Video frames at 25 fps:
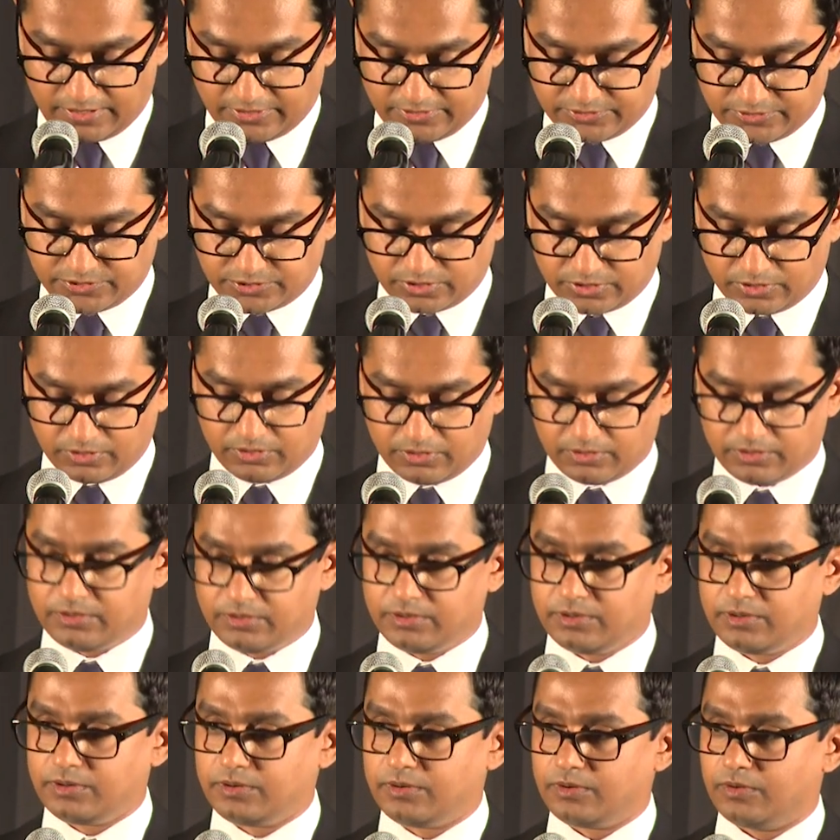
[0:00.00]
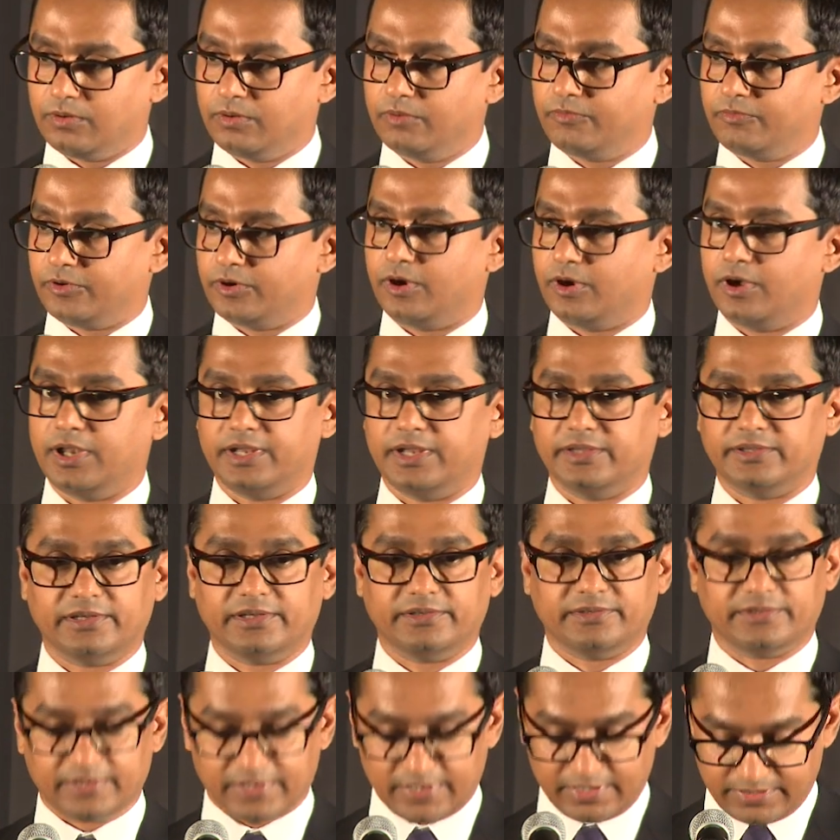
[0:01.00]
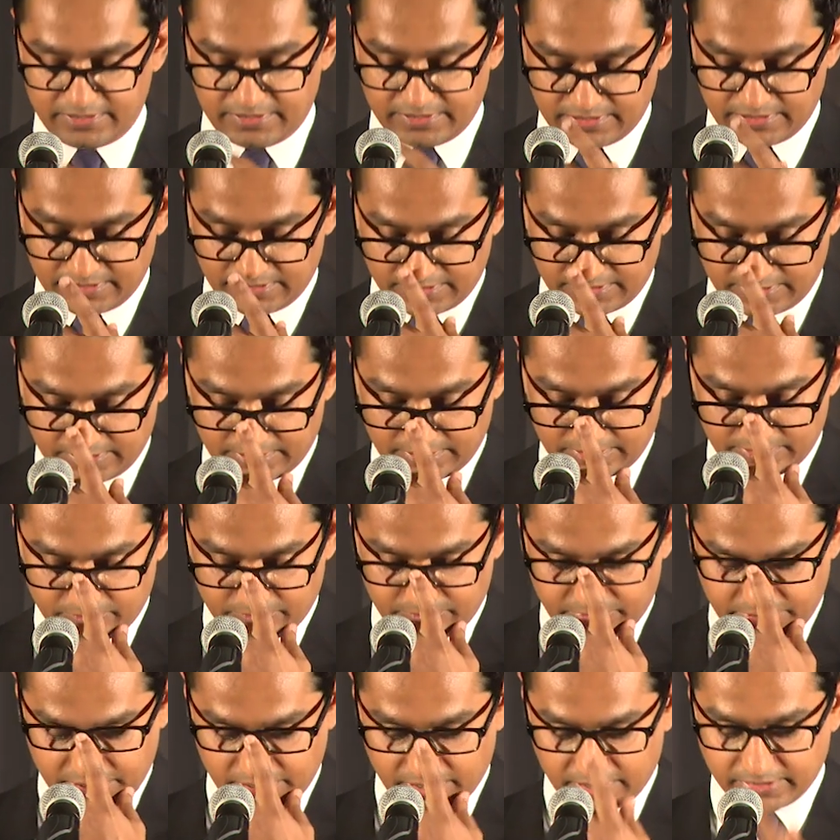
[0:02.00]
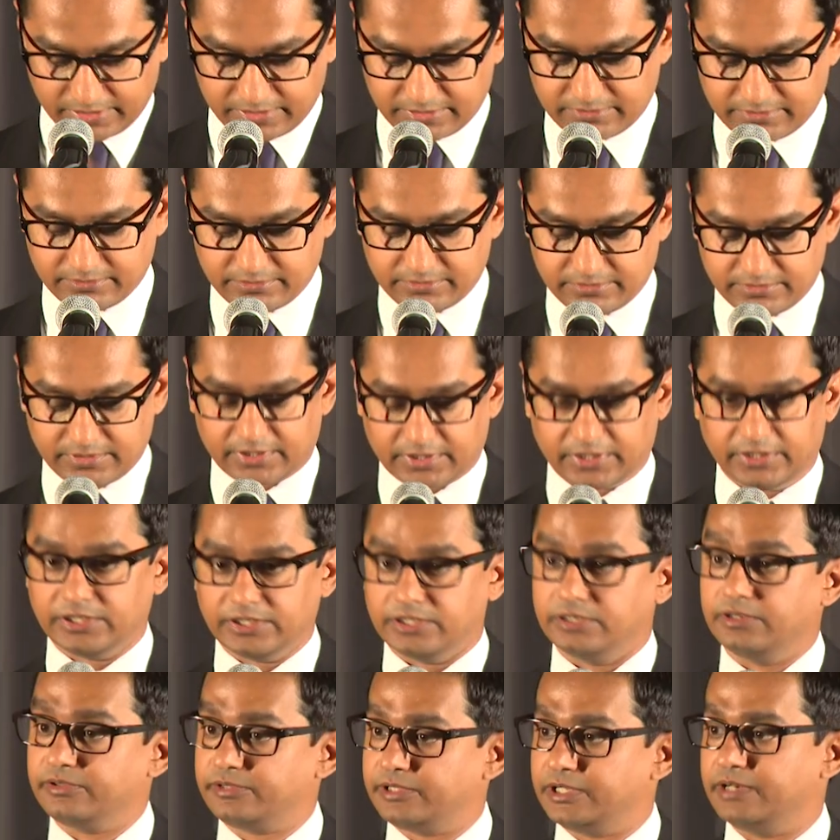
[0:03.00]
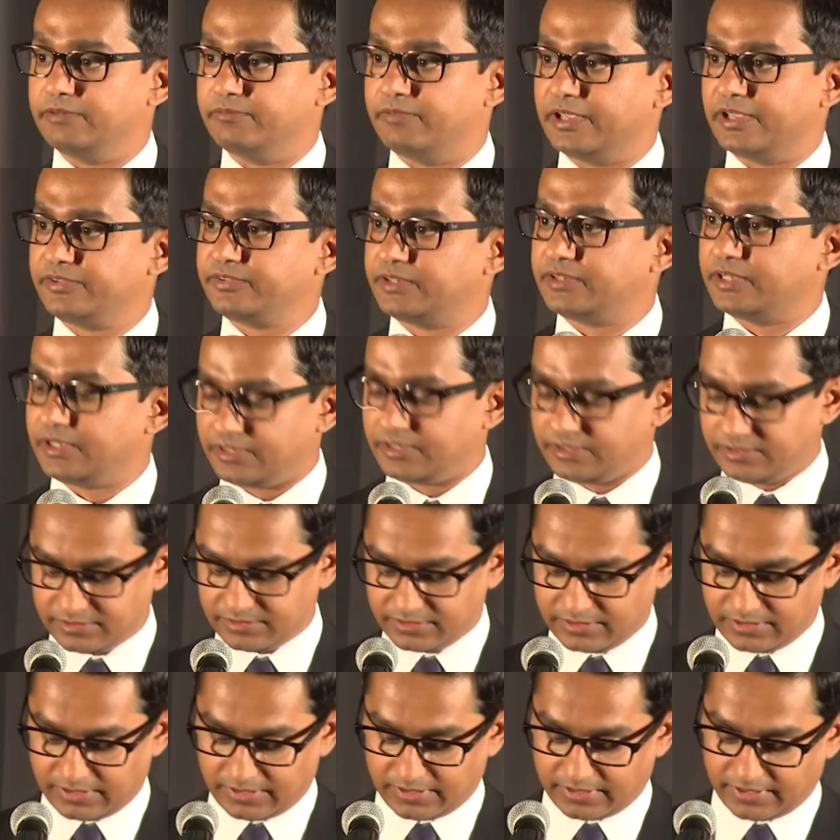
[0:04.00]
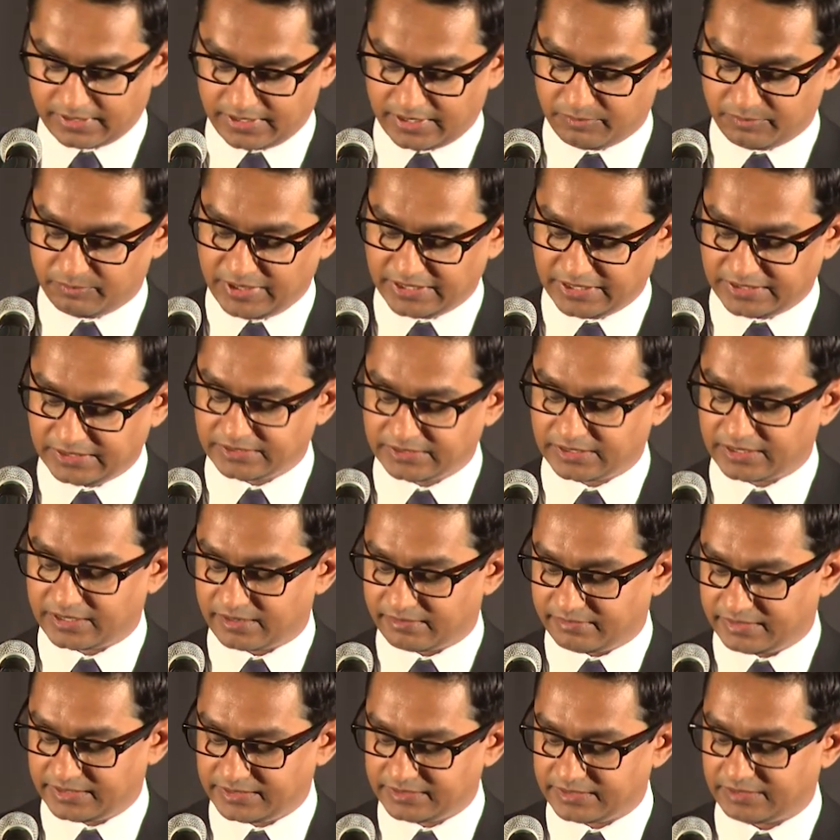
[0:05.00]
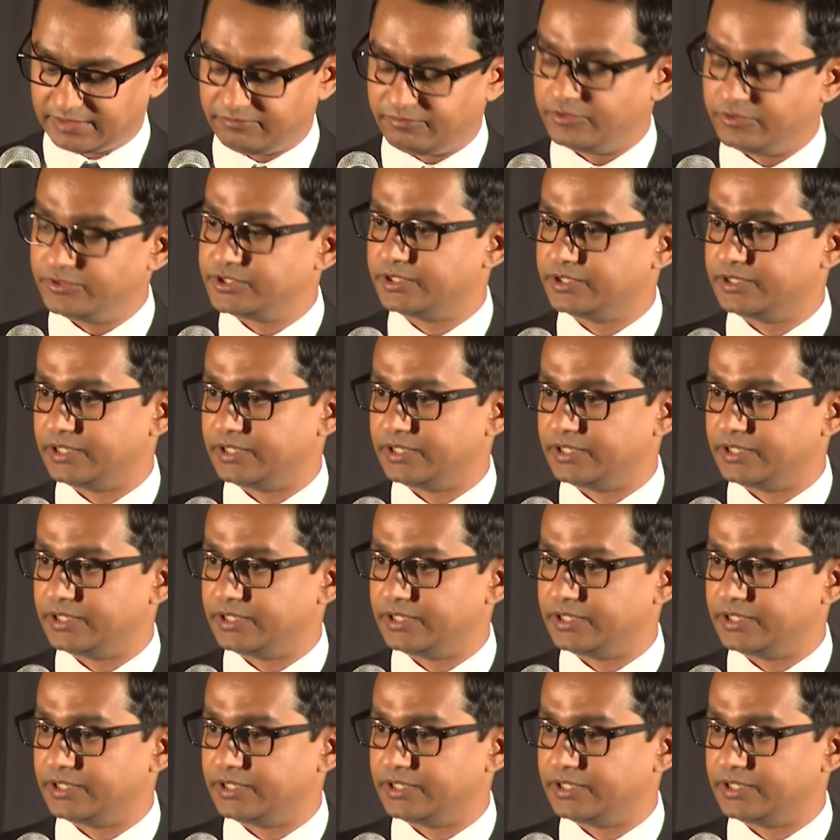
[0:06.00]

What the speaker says: So overall, as I said, we are continuously investing in meeting the current and future